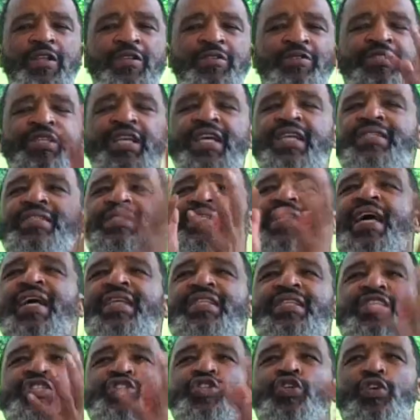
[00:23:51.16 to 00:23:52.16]
Just
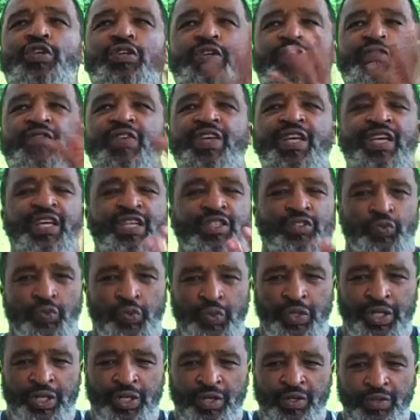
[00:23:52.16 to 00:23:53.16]
like the children of
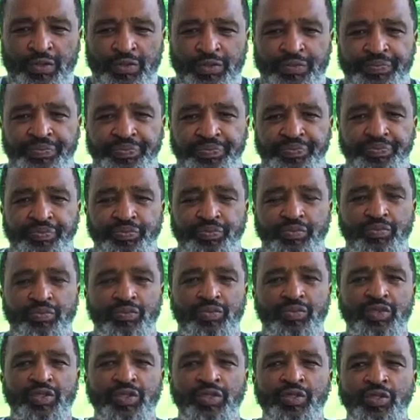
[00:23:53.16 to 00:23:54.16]
Israel,
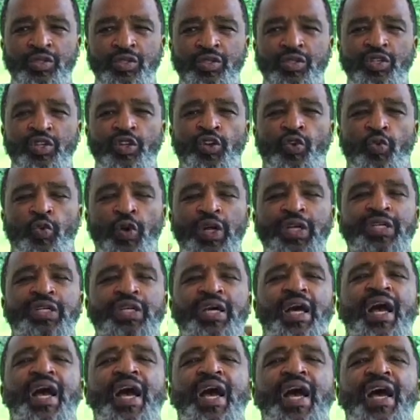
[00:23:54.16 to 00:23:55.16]
when
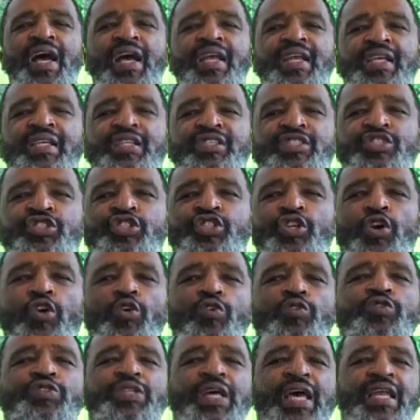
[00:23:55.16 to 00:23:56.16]
God
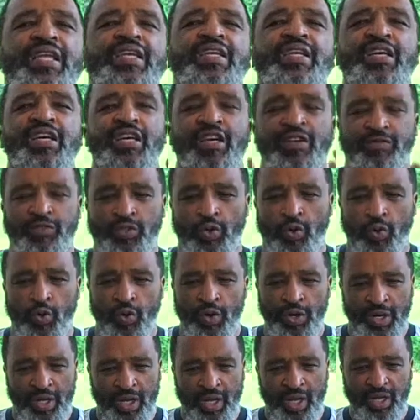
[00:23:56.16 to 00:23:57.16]
shows that love
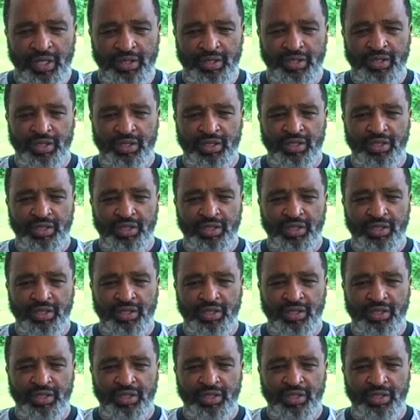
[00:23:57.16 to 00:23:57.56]
toward us,